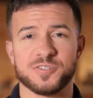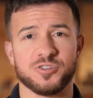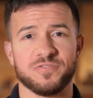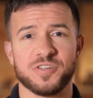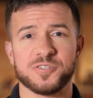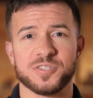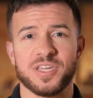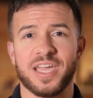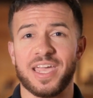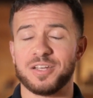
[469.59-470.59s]
service,
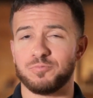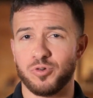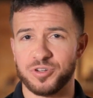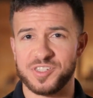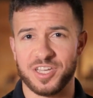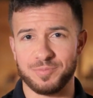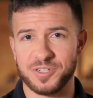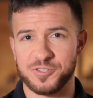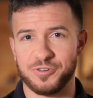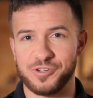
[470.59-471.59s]
and warranty
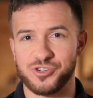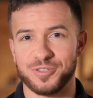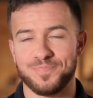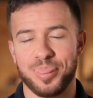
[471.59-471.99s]
administration.